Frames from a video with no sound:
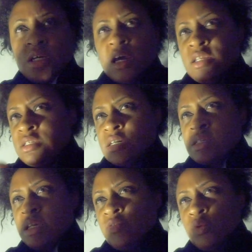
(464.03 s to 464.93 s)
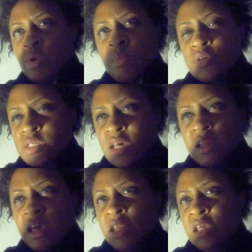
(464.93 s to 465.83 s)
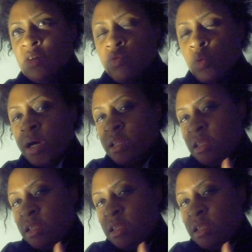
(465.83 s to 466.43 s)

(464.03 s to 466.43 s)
and doesn't even represent any of what